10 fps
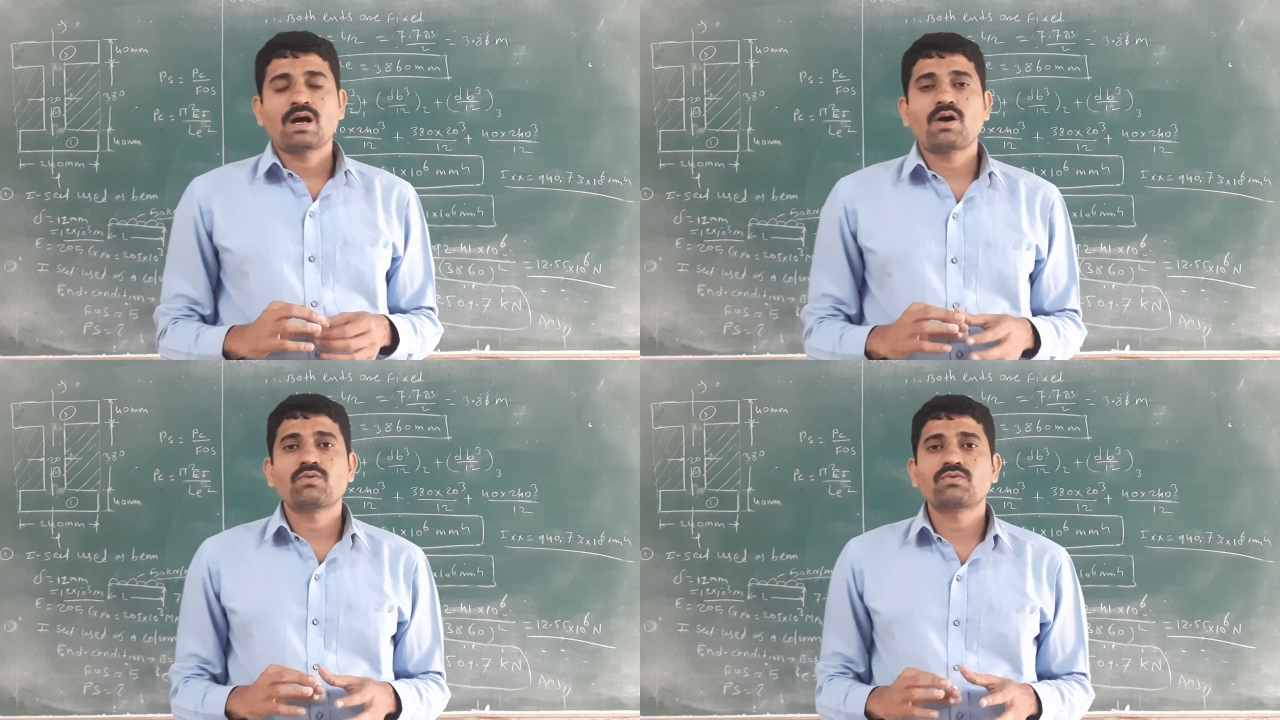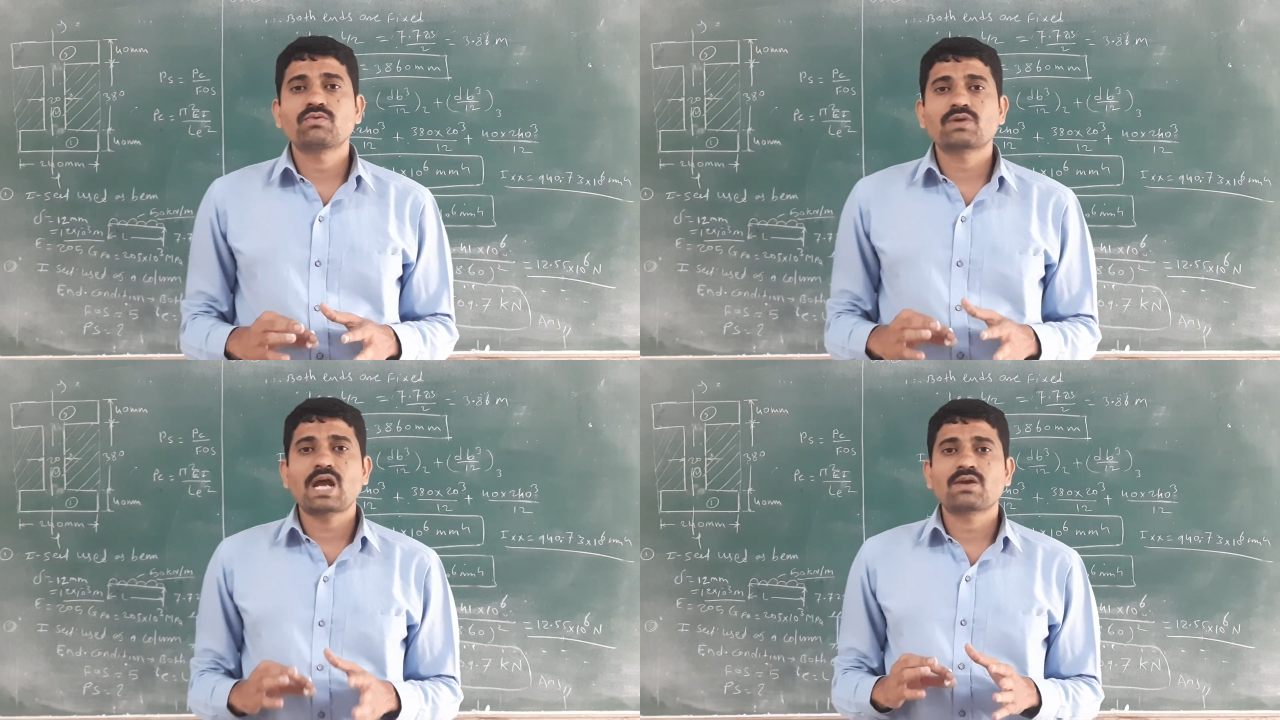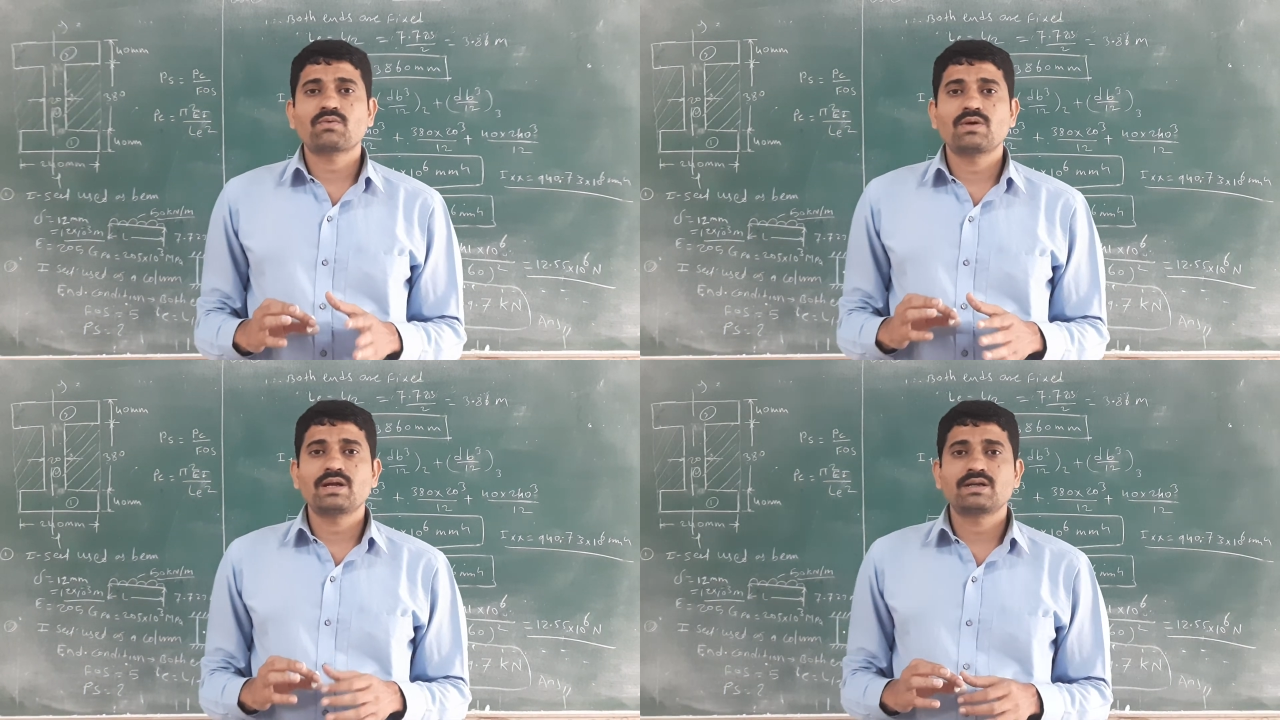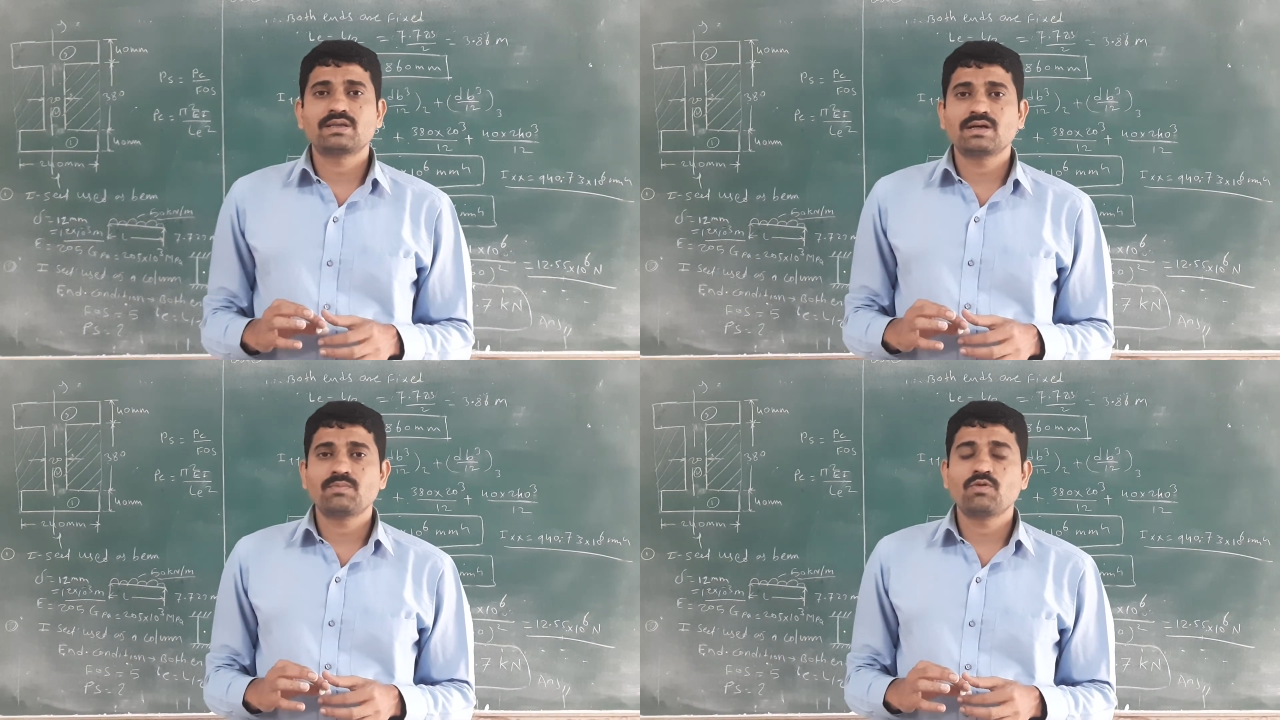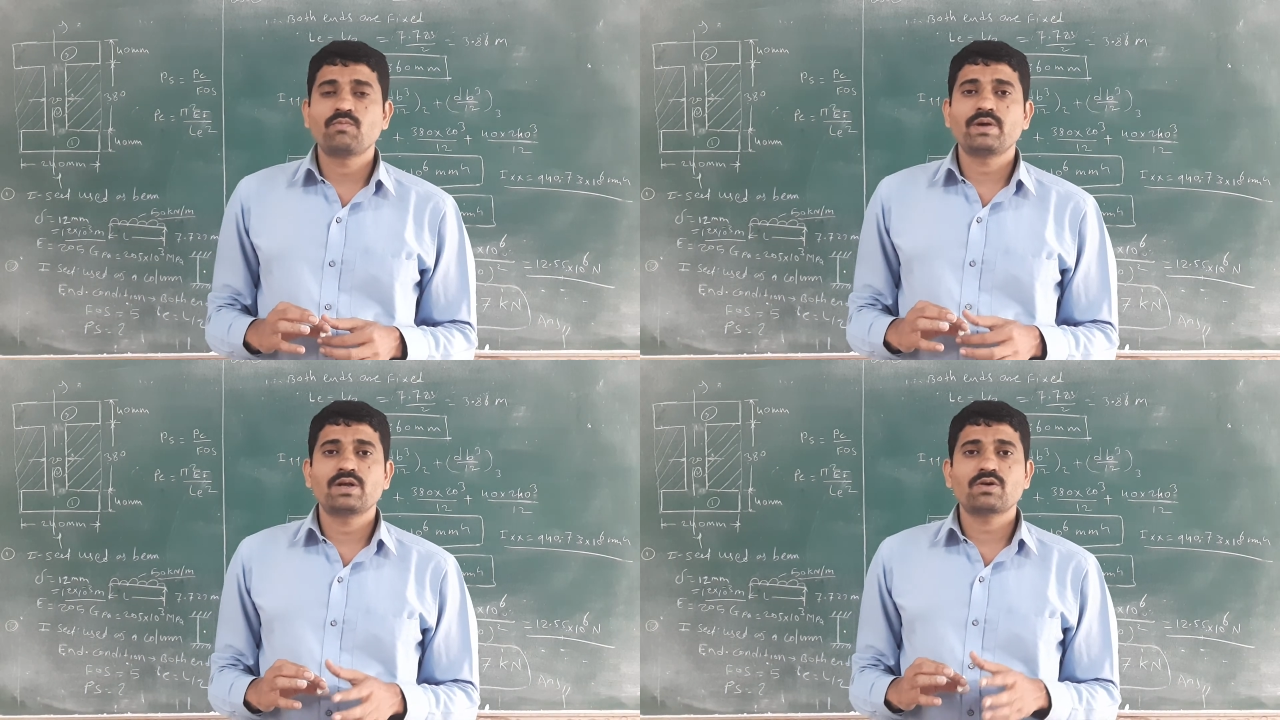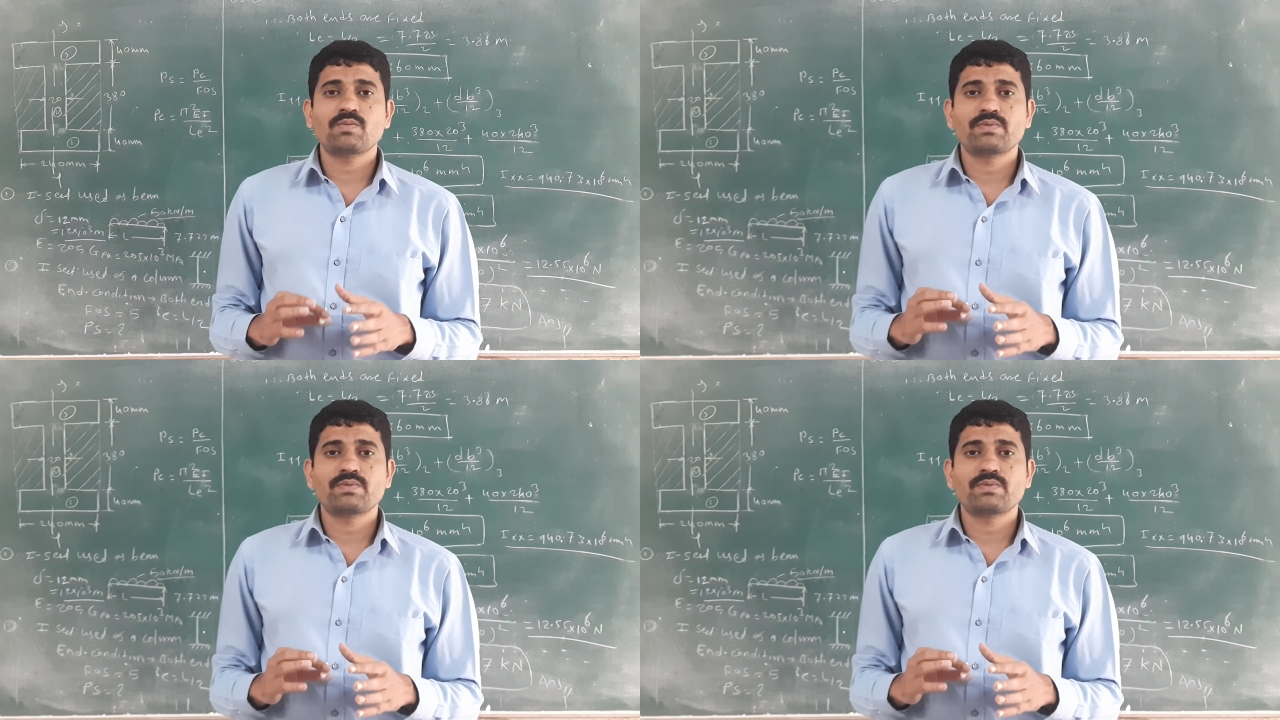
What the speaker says: how to calculate the moment of